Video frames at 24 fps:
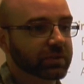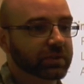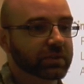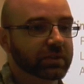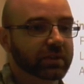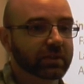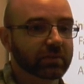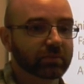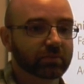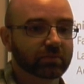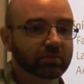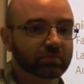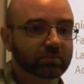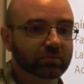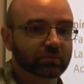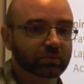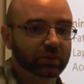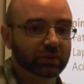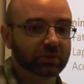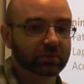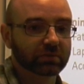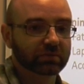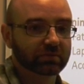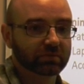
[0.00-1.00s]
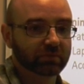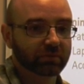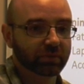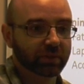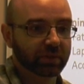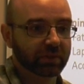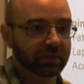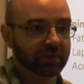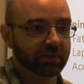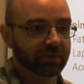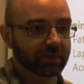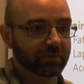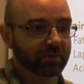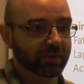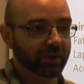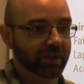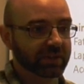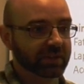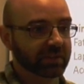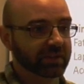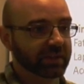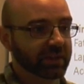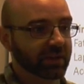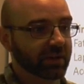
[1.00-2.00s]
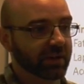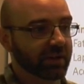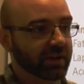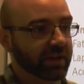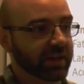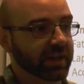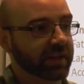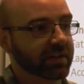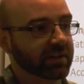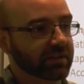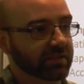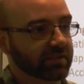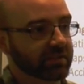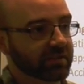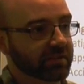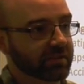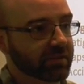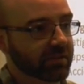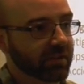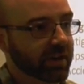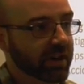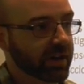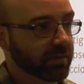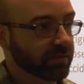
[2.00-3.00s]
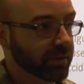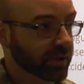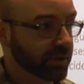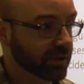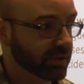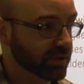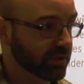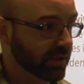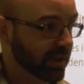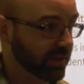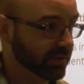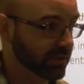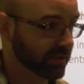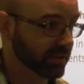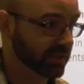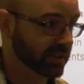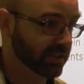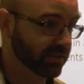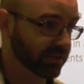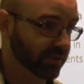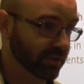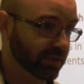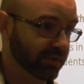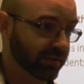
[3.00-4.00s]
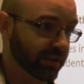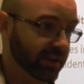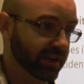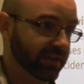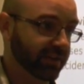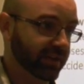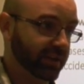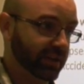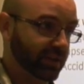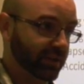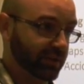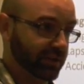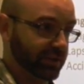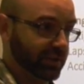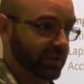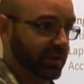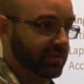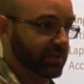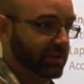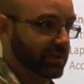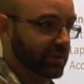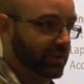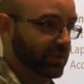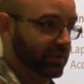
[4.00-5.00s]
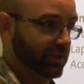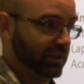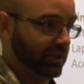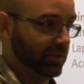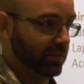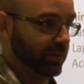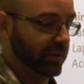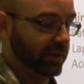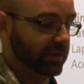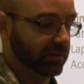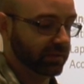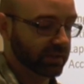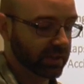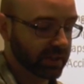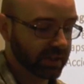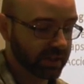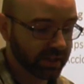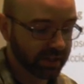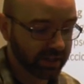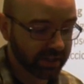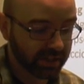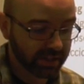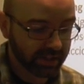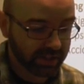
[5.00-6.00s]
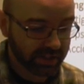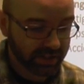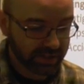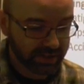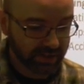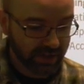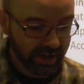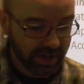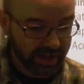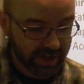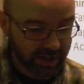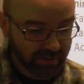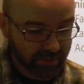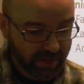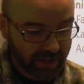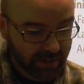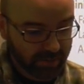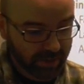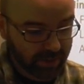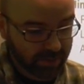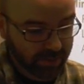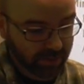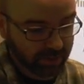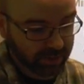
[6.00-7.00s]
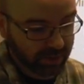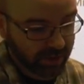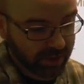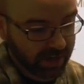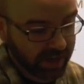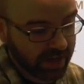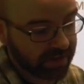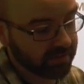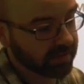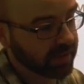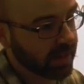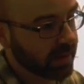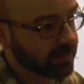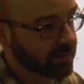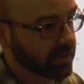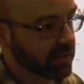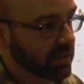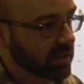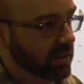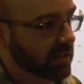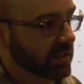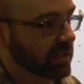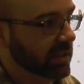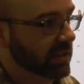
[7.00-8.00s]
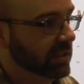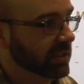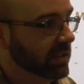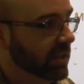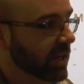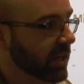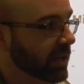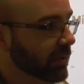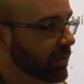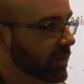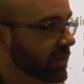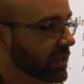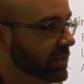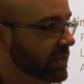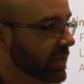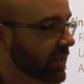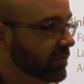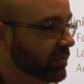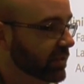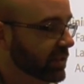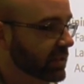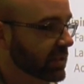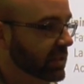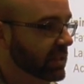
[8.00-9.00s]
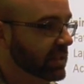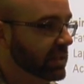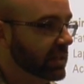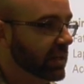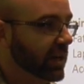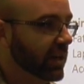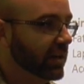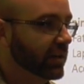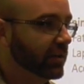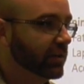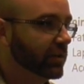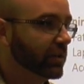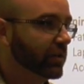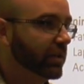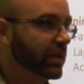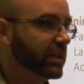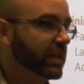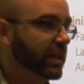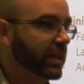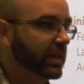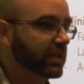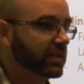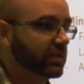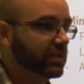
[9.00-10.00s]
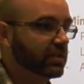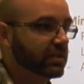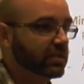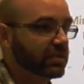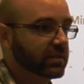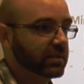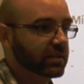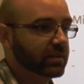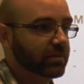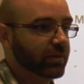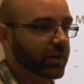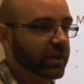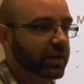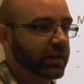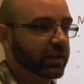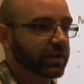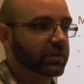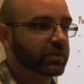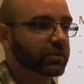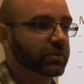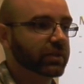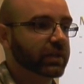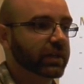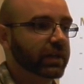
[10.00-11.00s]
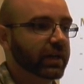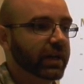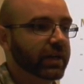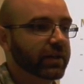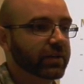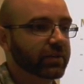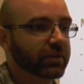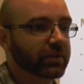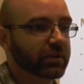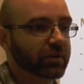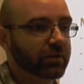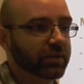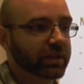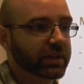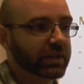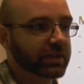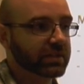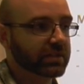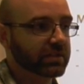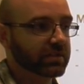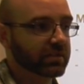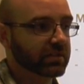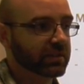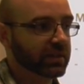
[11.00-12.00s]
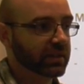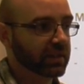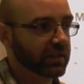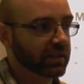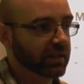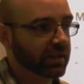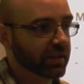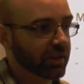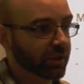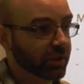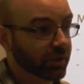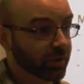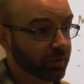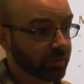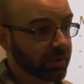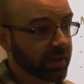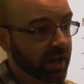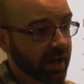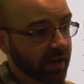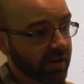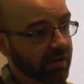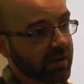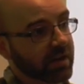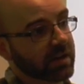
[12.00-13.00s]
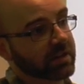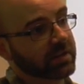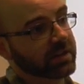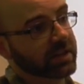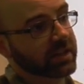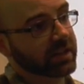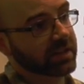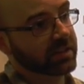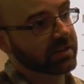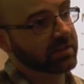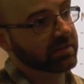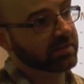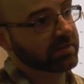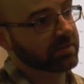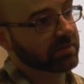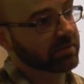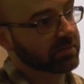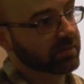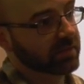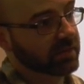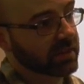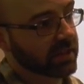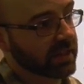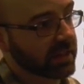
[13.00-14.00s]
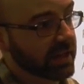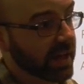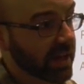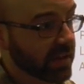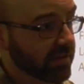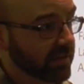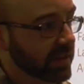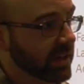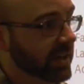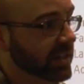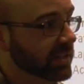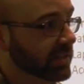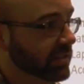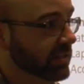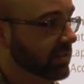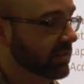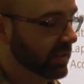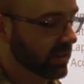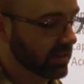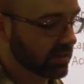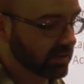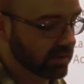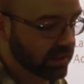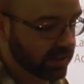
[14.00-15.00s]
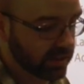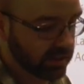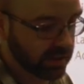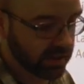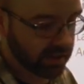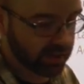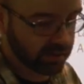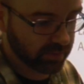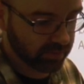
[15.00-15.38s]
the time, well, with a surprisingly high rate, because you have to sit for a very, very long time just holding the wheel. So how do you make people not have lapses in attention? How do you understand fatigue? How do you decrease accidents in the mining industry? How do you decrease human error in aviation and things like that?